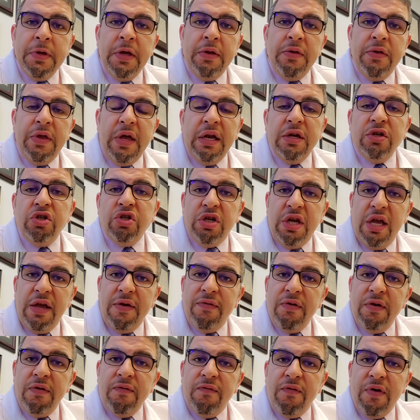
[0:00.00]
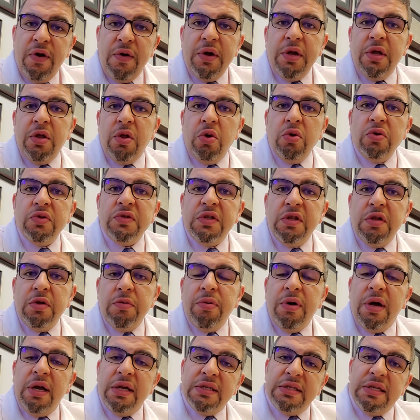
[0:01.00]
then shaving very close to the
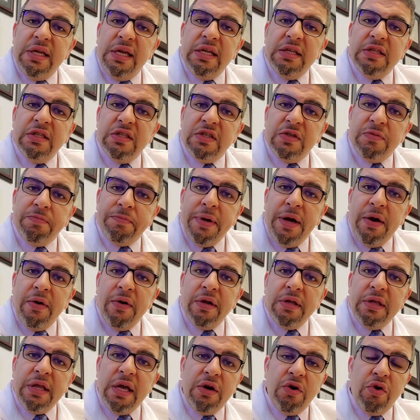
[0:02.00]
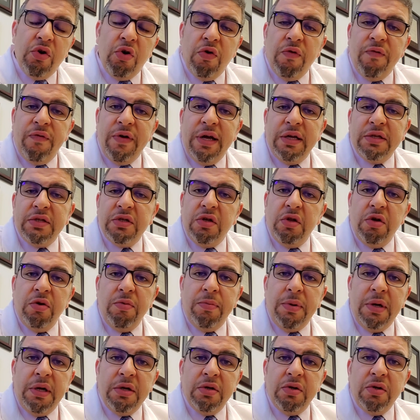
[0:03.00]
prostate and sparing that neurovascular
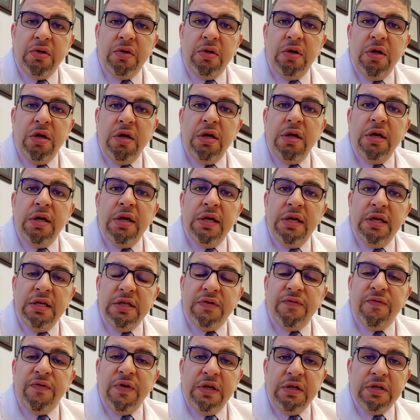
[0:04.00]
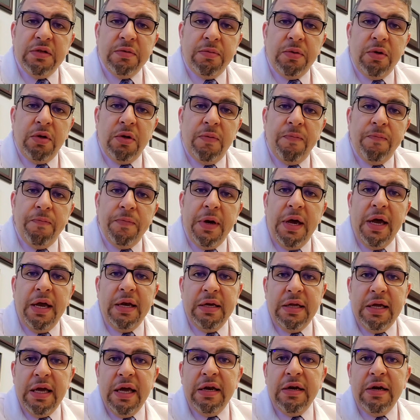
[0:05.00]
bundle is feasible
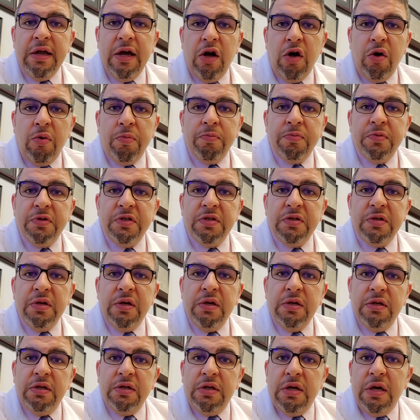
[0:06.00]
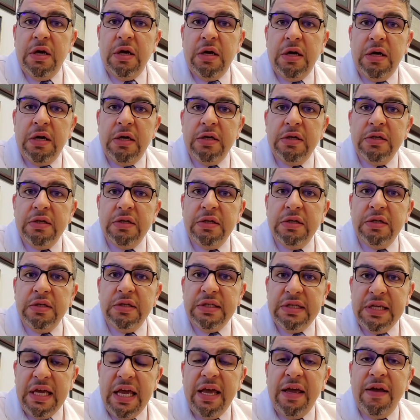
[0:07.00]
and can help
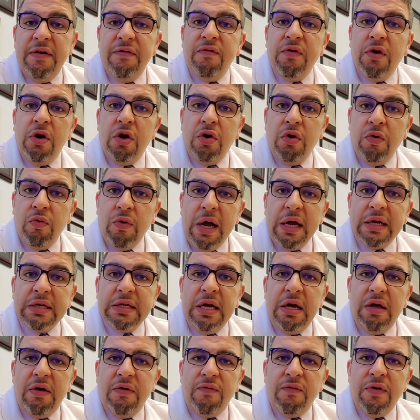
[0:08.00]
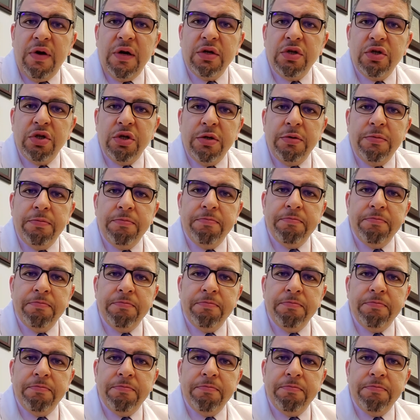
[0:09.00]
save erectile function.